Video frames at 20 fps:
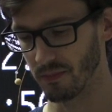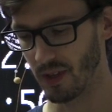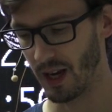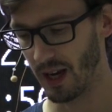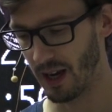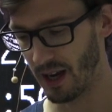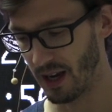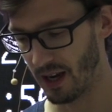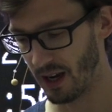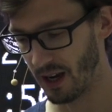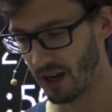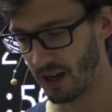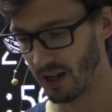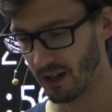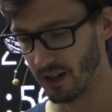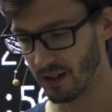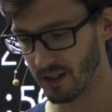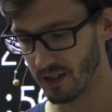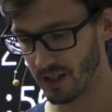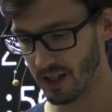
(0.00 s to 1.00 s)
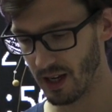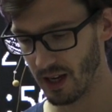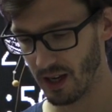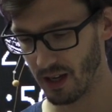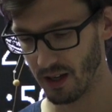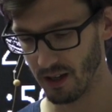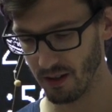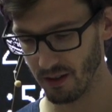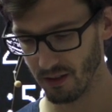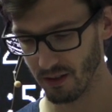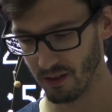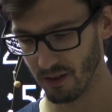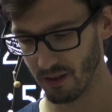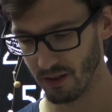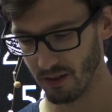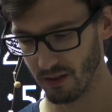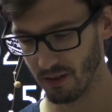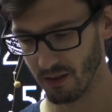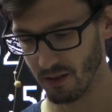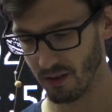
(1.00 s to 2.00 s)
And let's say
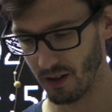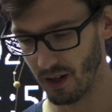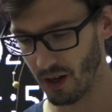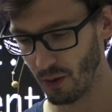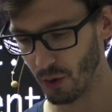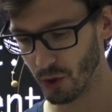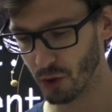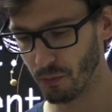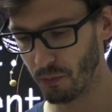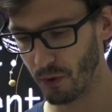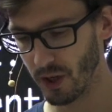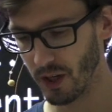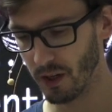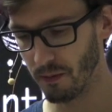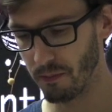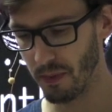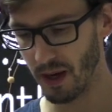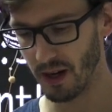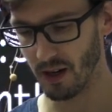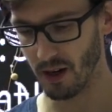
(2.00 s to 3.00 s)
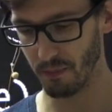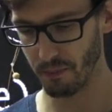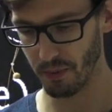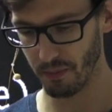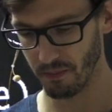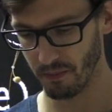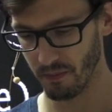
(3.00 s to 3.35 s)
I want to bring it back up.